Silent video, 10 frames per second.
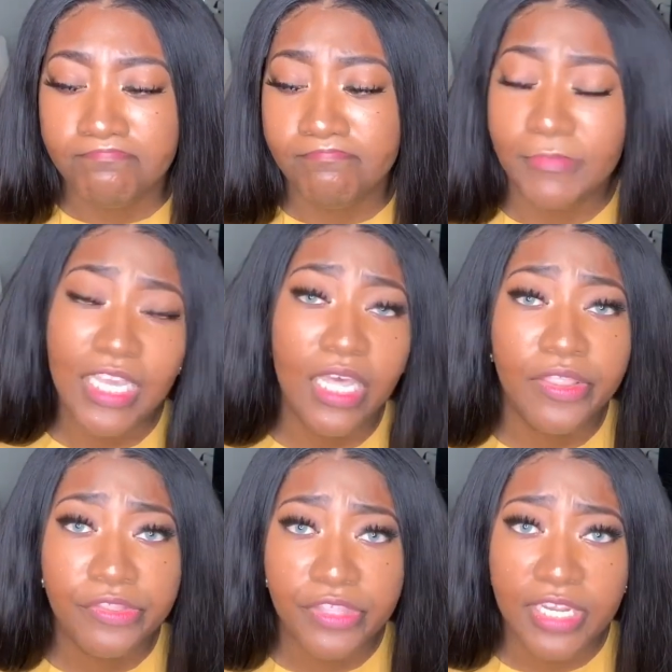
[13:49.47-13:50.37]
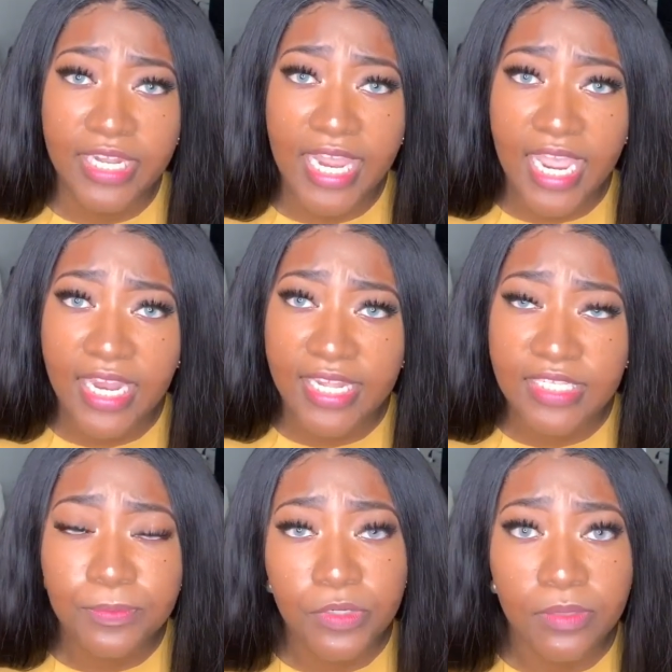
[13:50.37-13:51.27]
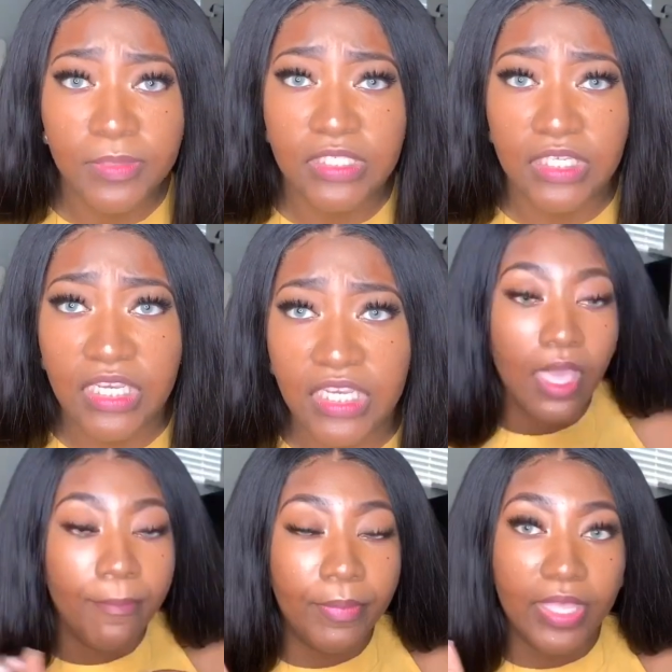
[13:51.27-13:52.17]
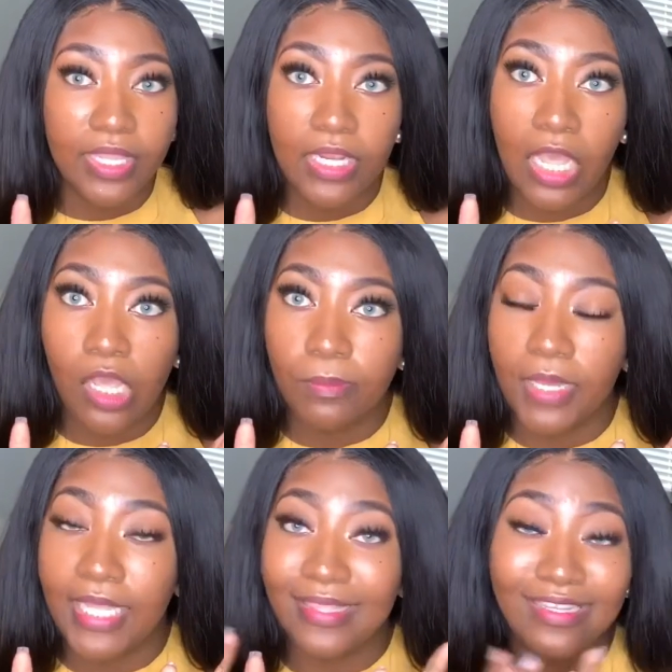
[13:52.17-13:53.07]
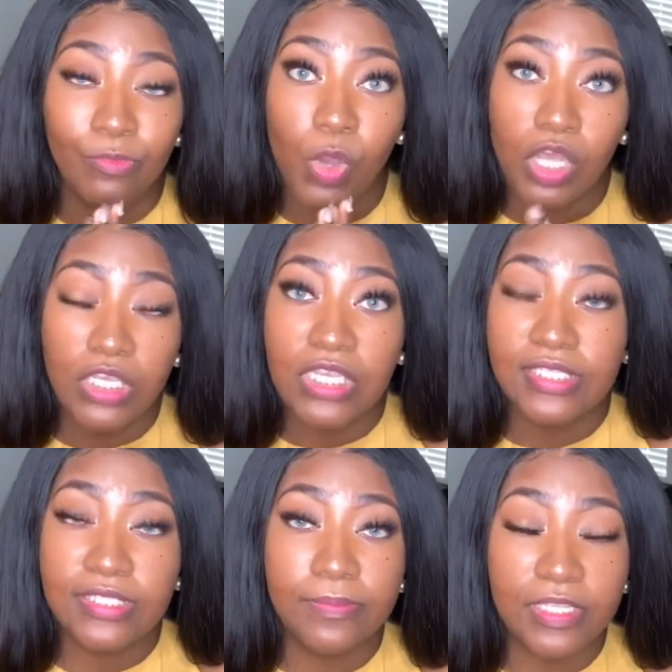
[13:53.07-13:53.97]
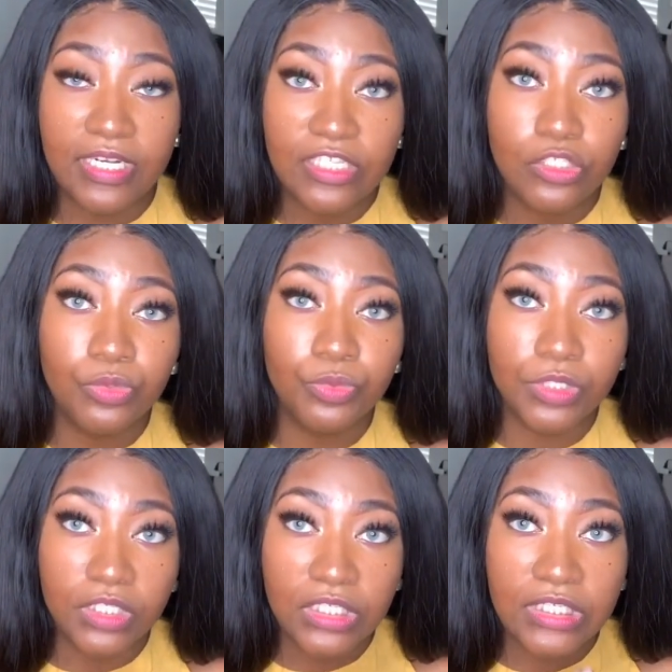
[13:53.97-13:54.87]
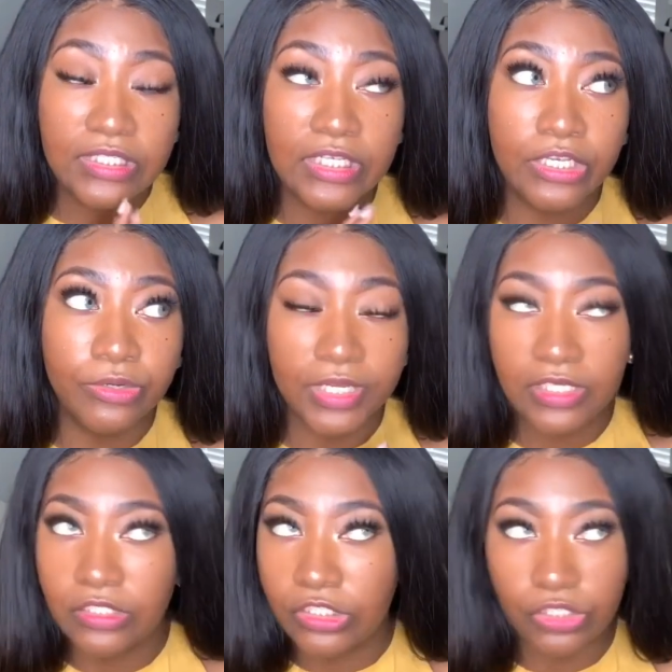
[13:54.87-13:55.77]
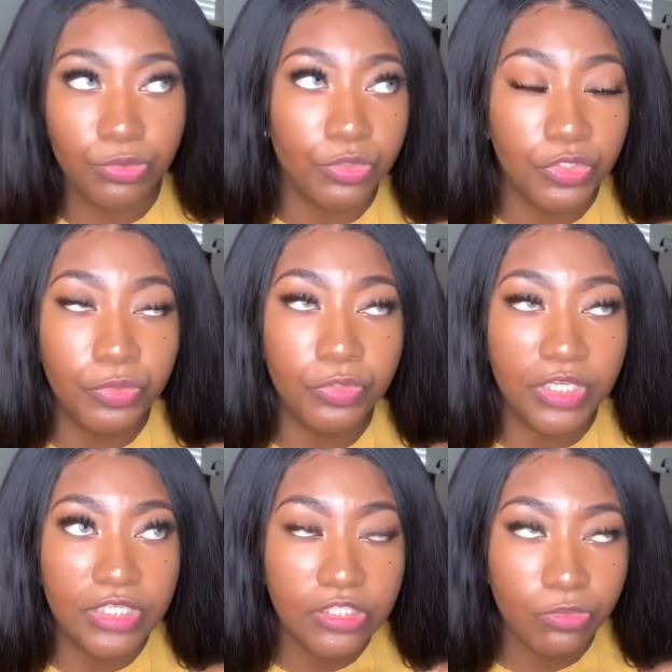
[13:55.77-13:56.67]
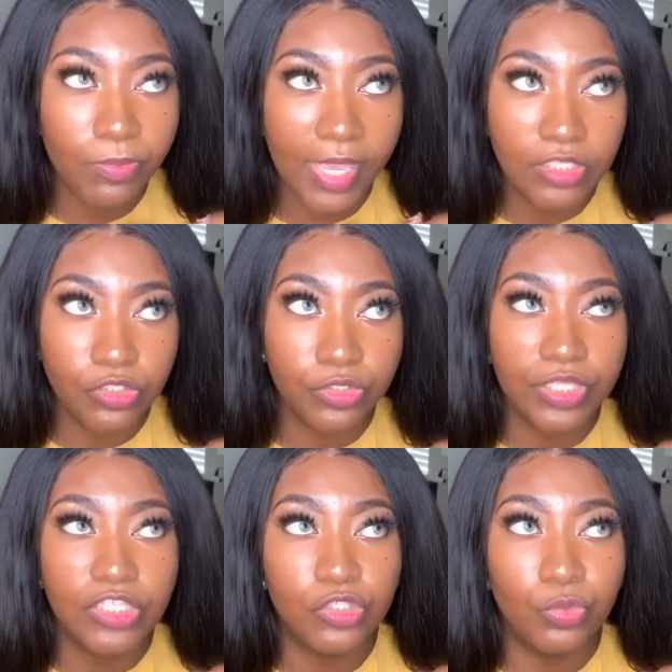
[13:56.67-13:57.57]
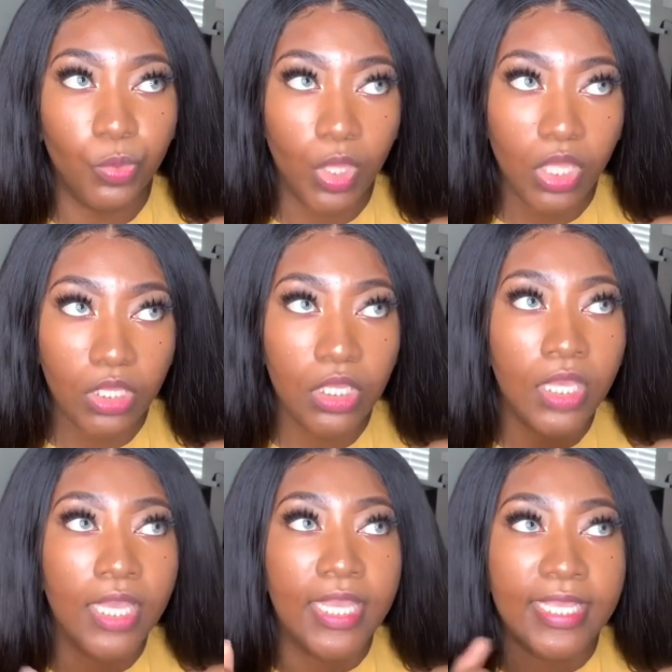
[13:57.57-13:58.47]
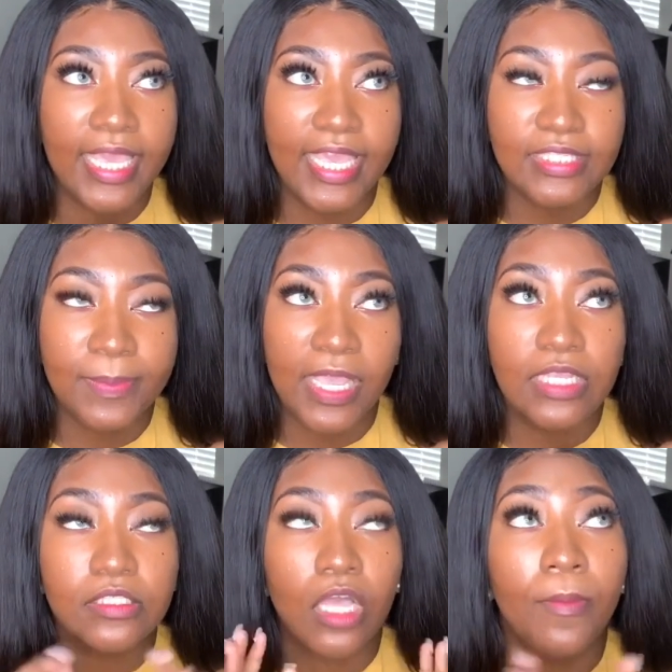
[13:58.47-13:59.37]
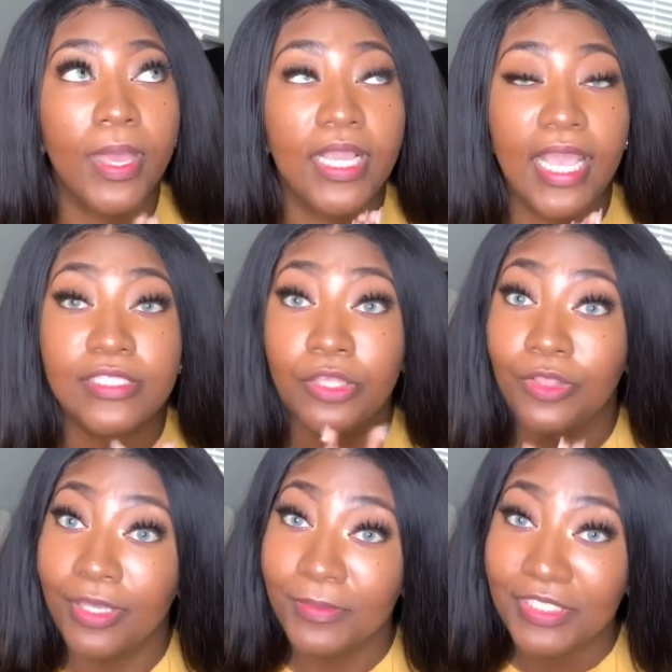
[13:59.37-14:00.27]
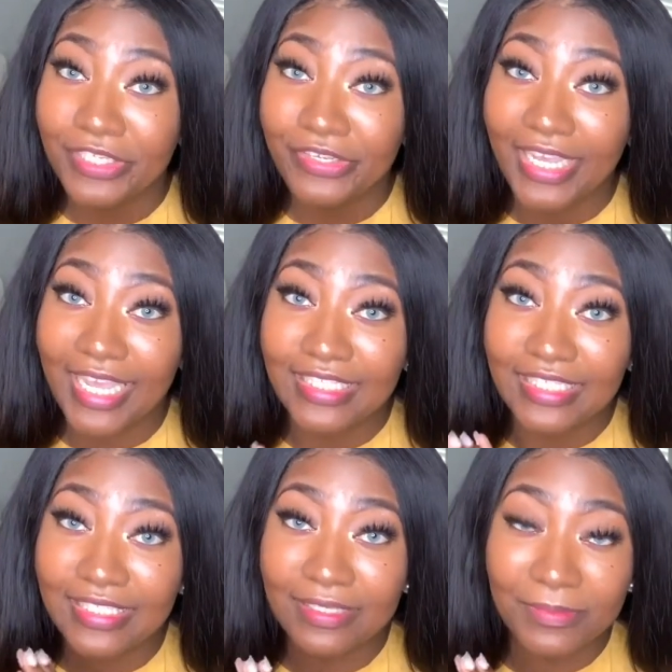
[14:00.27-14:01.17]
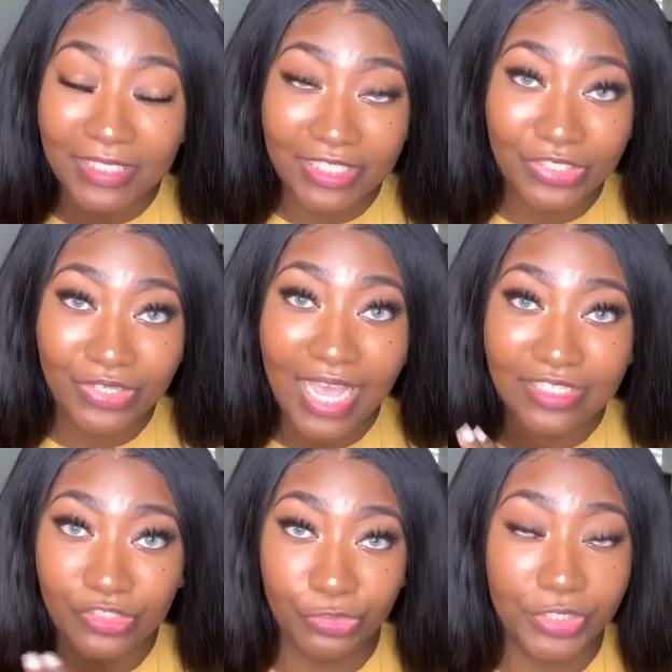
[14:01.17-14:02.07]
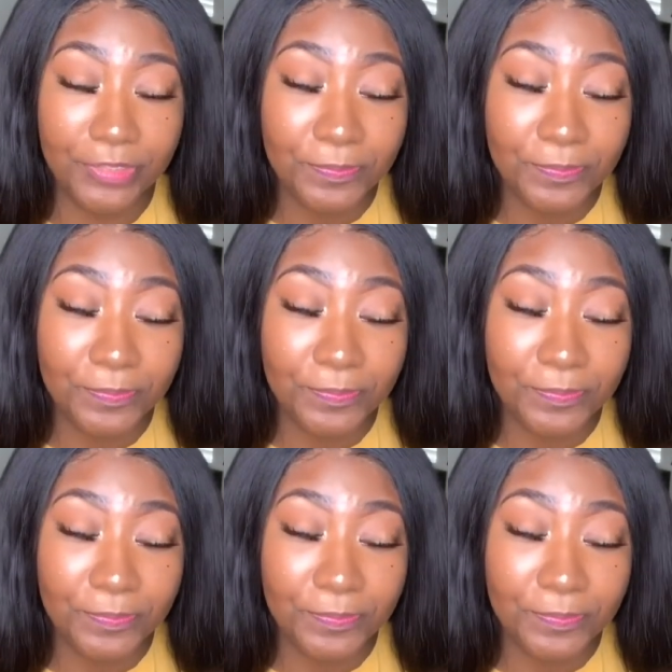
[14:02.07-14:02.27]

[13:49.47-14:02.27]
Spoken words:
yeah, other than that, that's pretty much it. But I think walking is something that you really need to hear in general. You need to make sure that you walk. Gas pains, oh my god. So let me tell you guys, teach you guys a trick.